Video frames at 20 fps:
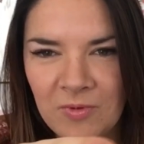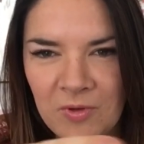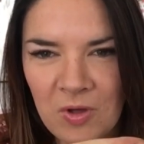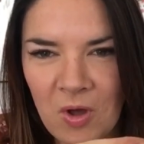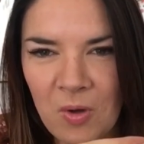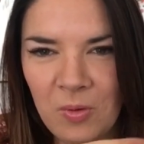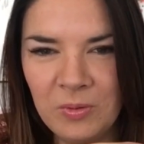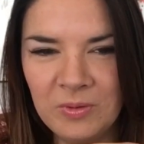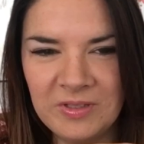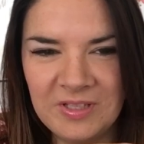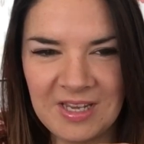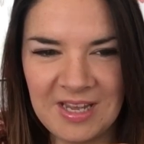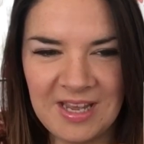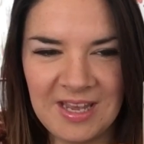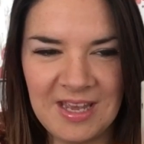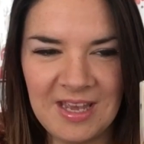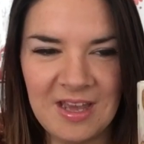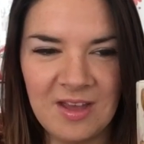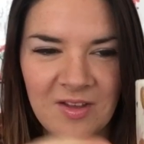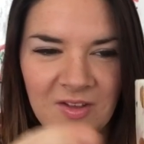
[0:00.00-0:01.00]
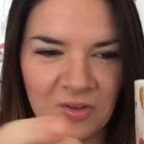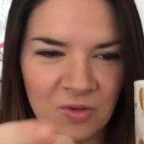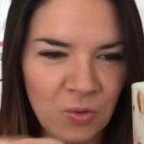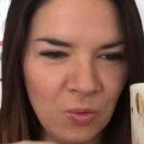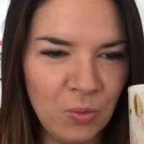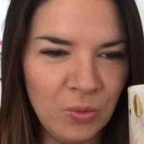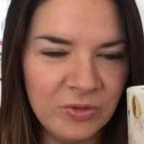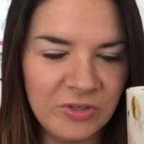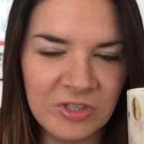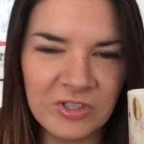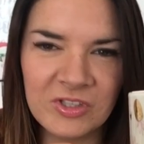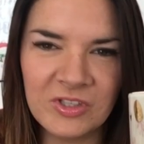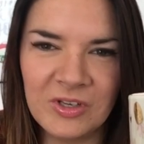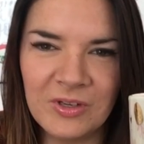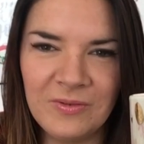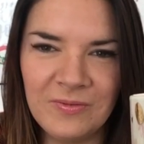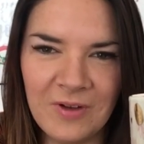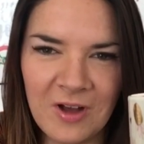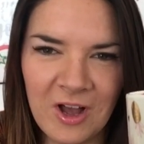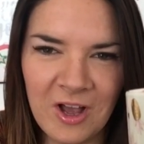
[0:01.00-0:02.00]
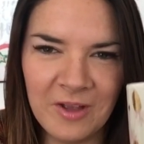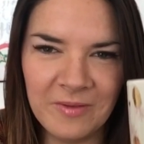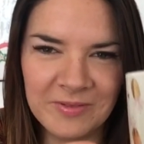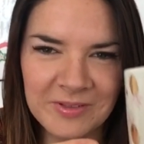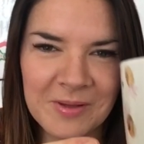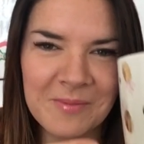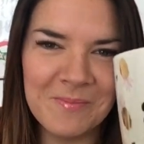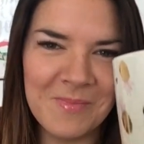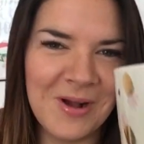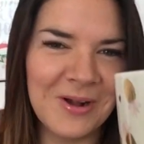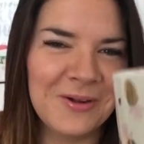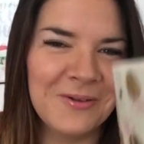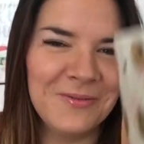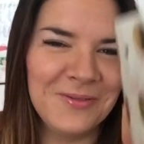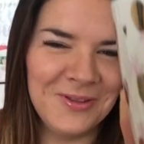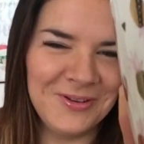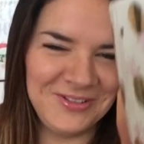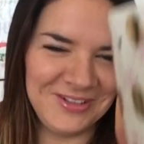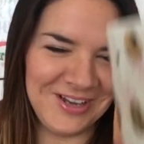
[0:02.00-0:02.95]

goldy, gorgeous, good vibes mug of the